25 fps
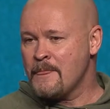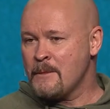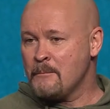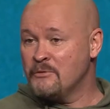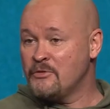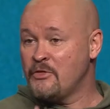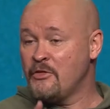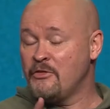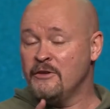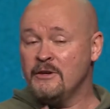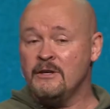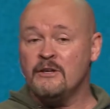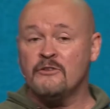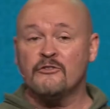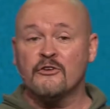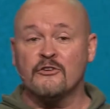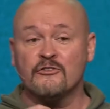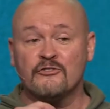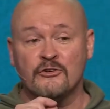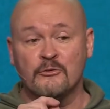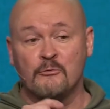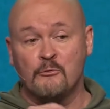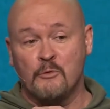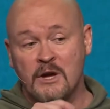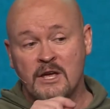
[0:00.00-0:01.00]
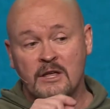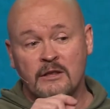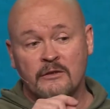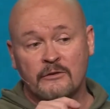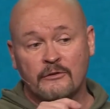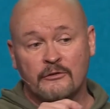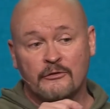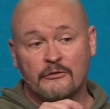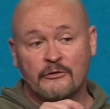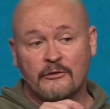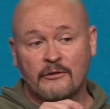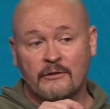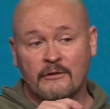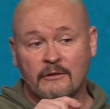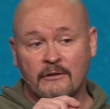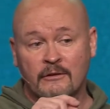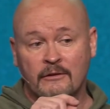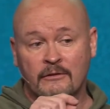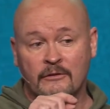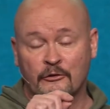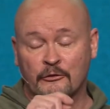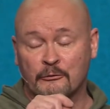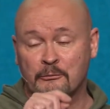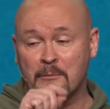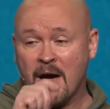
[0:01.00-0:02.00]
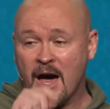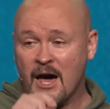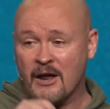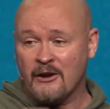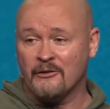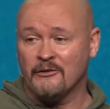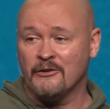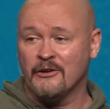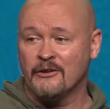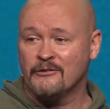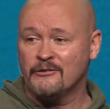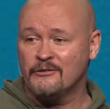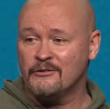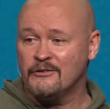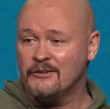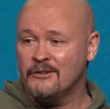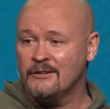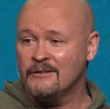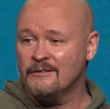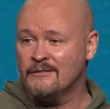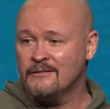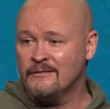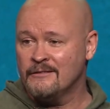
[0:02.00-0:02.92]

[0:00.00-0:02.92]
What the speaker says: But the thing is, she wins this battle, doesn't she?